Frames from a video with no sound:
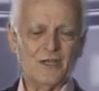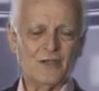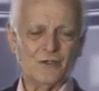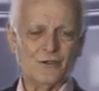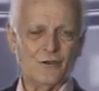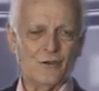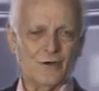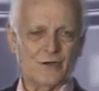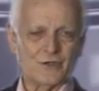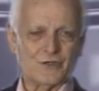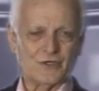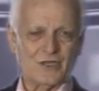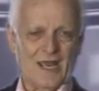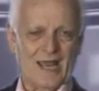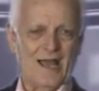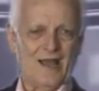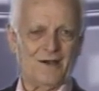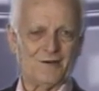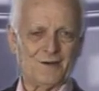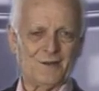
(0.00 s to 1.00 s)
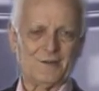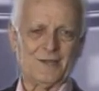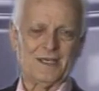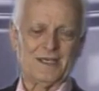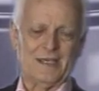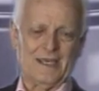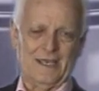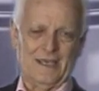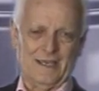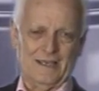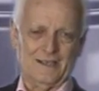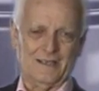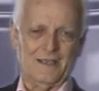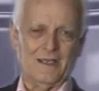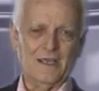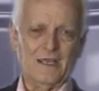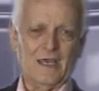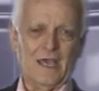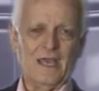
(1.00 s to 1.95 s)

you're a child of the King,